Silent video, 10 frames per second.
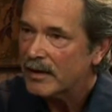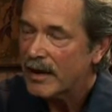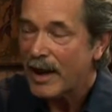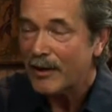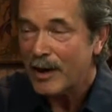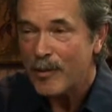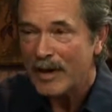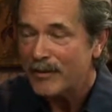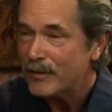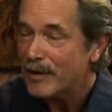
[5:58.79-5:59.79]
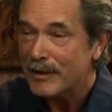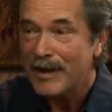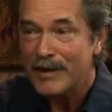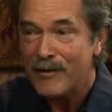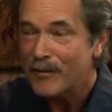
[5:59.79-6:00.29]
Now, how can I make it fun?
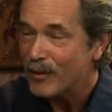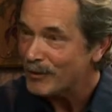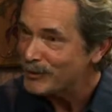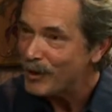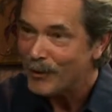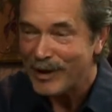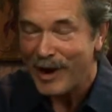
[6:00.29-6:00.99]
Lighten up focus. You know, with the